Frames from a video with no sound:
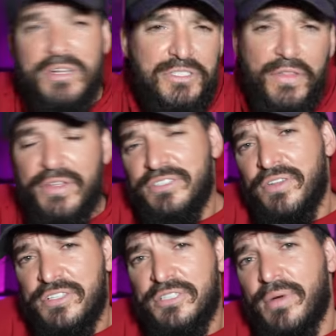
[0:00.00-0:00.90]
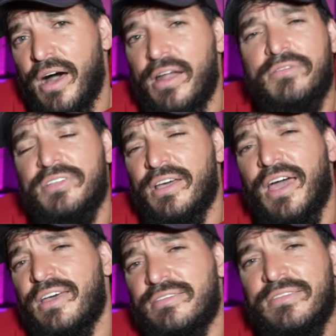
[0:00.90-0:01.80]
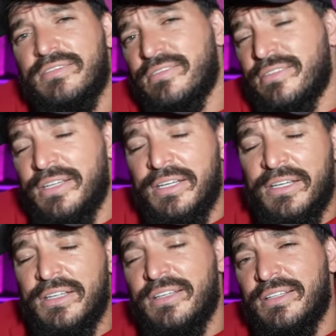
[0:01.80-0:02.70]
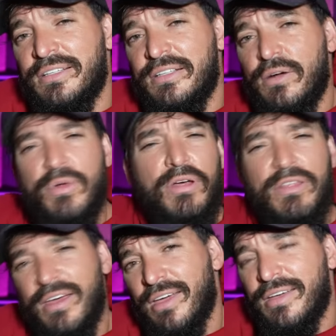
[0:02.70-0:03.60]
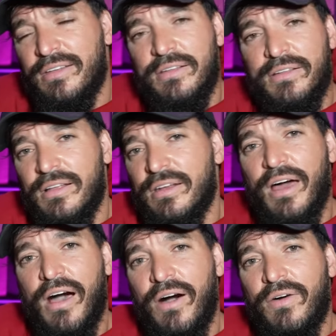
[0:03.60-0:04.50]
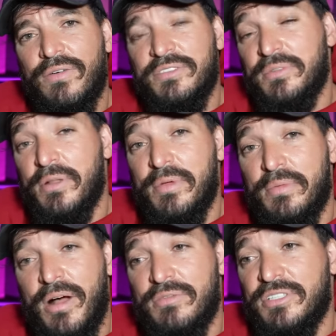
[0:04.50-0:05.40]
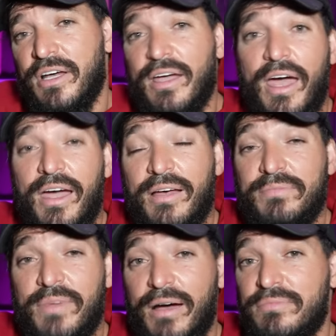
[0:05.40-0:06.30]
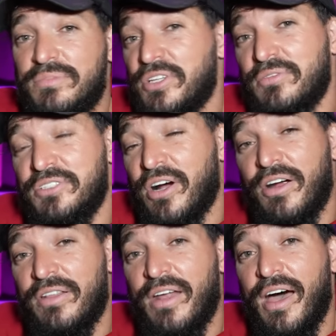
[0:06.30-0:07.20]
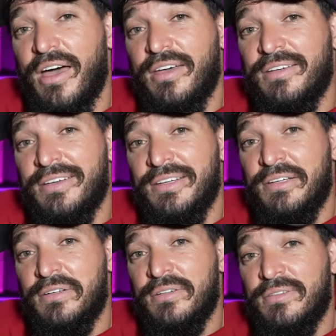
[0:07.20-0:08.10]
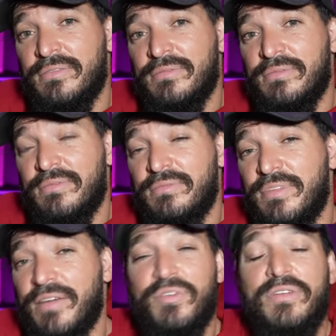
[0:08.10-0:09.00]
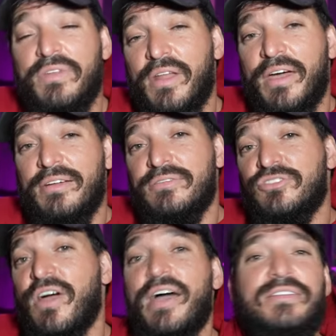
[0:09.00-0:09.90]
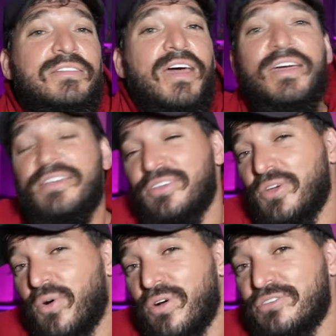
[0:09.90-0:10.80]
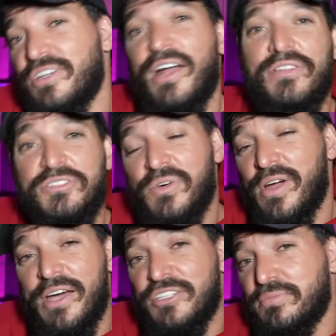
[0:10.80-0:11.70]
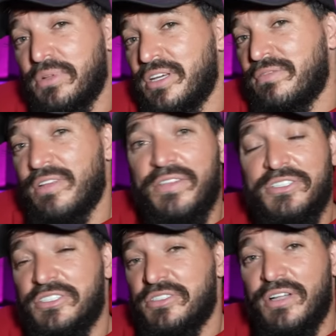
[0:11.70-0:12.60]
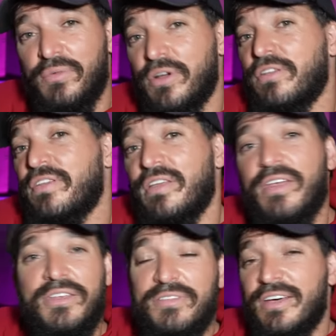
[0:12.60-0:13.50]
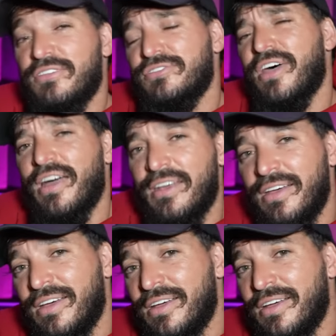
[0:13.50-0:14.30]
this and this and this about. And I was like, hey, is this a real thing? Like, no. And some other people I was like, hey, I'm so sorry that I never even, like, tried to take your side of the story. I just believed that this is a real thing that you did or said.